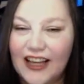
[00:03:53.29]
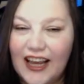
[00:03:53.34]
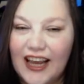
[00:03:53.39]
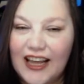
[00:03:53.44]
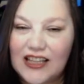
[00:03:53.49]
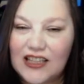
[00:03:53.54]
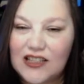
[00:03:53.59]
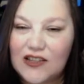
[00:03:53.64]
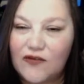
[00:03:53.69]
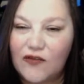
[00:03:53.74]

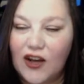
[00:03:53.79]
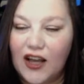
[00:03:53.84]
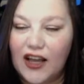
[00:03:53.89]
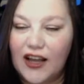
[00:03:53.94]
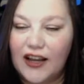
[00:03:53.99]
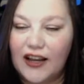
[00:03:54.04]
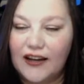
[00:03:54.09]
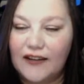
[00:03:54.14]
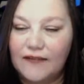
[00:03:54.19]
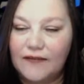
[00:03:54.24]
It's
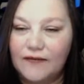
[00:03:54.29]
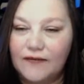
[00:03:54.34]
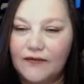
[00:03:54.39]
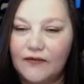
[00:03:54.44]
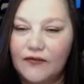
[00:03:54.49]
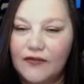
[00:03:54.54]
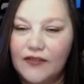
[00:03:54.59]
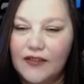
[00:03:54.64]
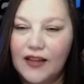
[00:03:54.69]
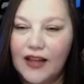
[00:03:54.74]
fine.
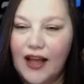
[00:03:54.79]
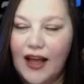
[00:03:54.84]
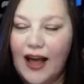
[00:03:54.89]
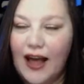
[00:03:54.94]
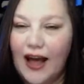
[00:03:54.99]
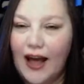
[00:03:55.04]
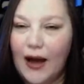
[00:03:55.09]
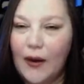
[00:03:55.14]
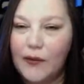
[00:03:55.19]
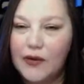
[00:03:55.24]

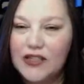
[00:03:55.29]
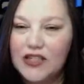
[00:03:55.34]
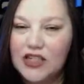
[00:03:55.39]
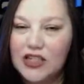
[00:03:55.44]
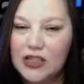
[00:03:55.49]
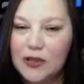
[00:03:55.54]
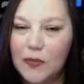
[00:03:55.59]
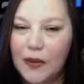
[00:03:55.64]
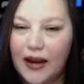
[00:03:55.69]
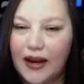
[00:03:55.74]
I was
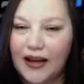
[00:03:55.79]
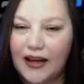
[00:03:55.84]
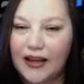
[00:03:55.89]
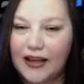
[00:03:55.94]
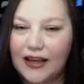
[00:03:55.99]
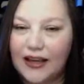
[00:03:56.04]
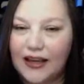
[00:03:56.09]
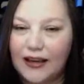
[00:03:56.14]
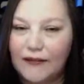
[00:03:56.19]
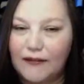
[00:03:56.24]
just
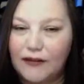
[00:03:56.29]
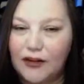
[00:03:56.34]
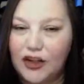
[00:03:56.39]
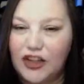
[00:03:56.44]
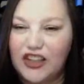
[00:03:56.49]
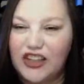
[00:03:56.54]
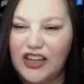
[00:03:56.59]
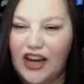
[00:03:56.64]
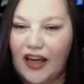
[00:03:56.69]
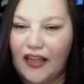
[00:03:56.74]
panicking for
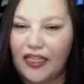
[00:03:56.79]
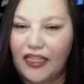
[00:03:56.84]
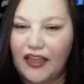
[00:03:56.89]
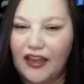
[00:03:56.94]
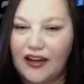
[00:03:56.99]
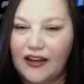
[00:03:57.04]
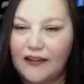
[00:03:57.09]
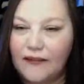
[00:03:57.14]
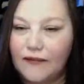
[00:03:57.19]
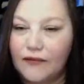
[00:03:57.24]

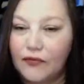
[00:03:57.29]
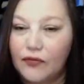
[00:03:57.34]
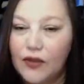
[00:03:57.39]
nothing.